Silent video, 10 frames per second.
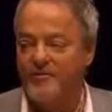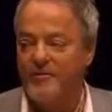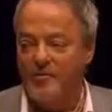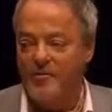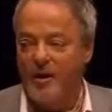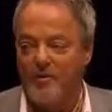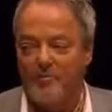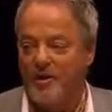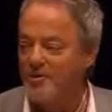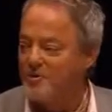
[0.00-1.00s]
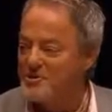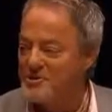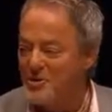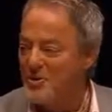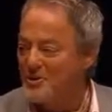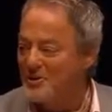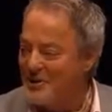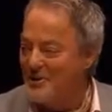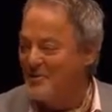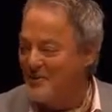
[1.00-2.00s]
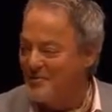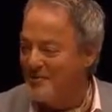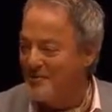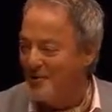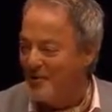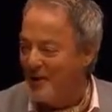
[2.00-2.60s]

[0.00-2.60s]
from Grandpa, who was so clear before,